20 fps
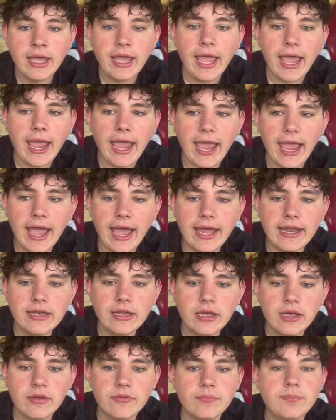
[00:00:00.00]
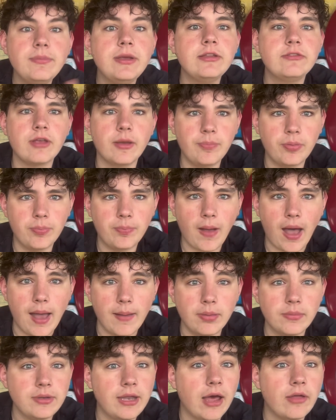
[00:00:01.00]
and meets up with
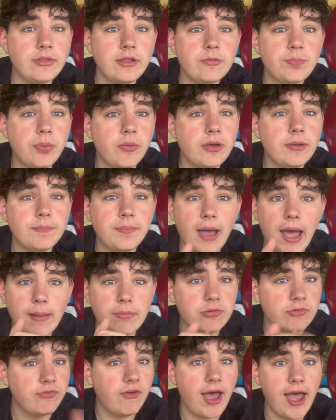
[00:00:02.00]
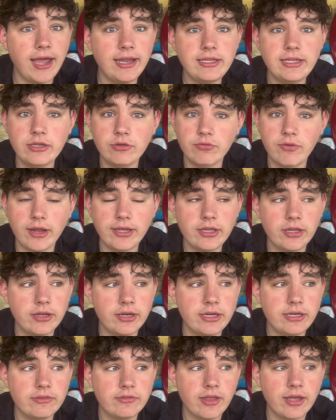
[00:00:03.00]
Bob. Now, at this point, Bob's fine, he's regular,
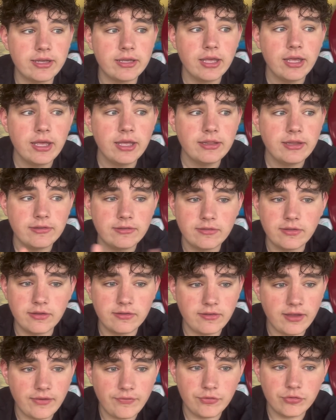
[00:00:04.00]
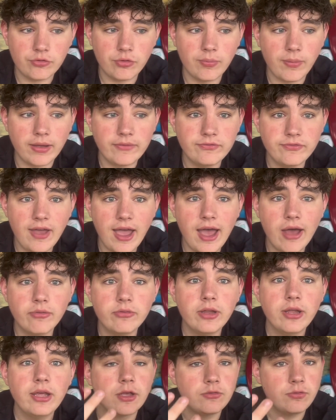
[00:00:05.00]
and he's like, this is the safest room I
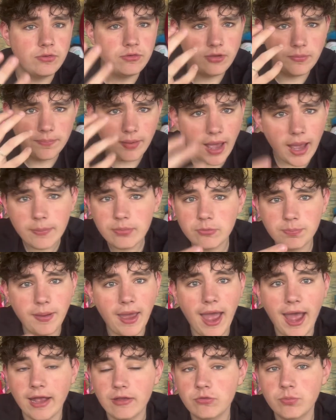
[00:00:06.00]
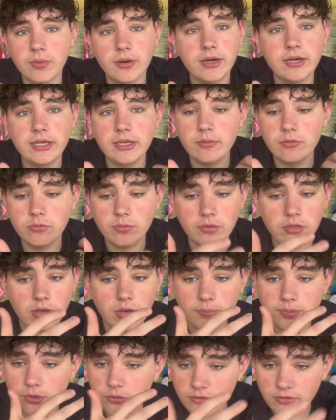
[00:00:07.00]
found, because we see Bob's past, where he was with an
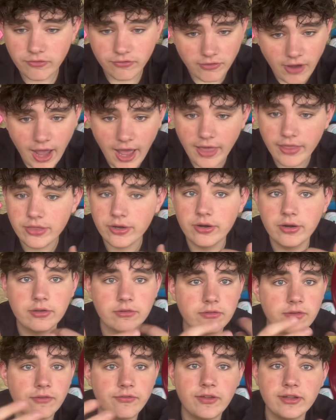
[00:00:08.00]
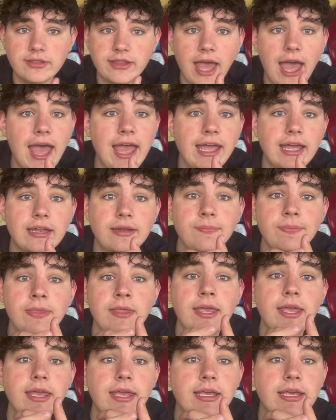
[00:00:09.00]
abusive father and stuff like that, and
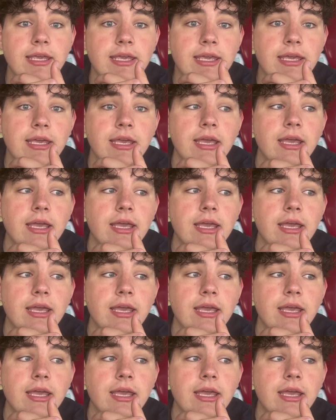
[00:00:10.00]
he